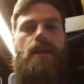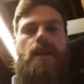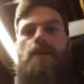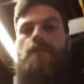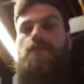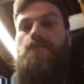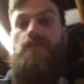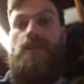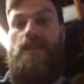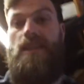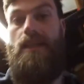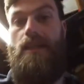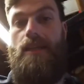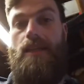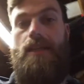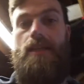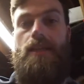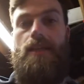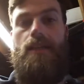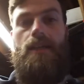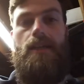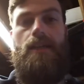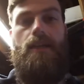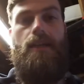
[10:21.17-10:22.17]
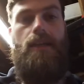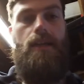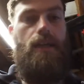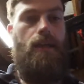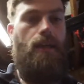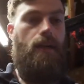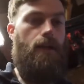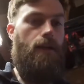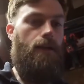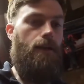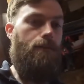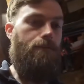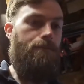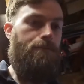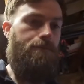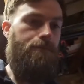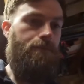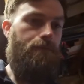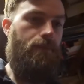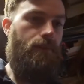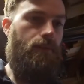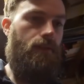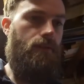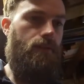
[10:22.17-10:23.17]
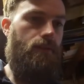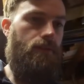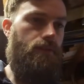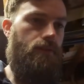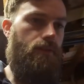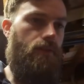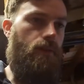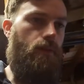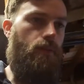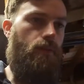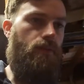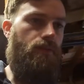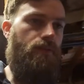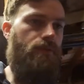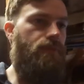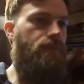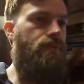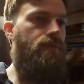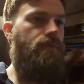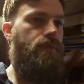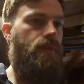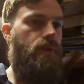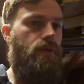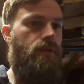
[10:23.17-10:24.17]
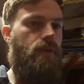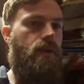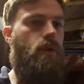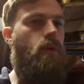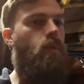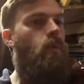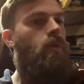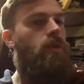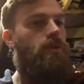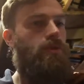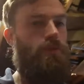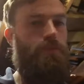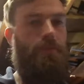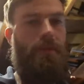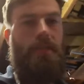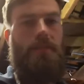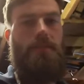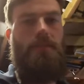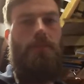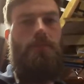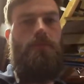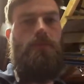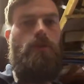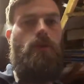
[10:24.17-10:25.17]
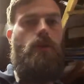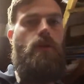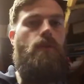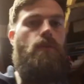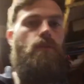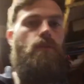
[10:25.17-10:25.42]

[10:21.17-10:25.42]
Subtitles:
can really, so I want to figure out what space I've got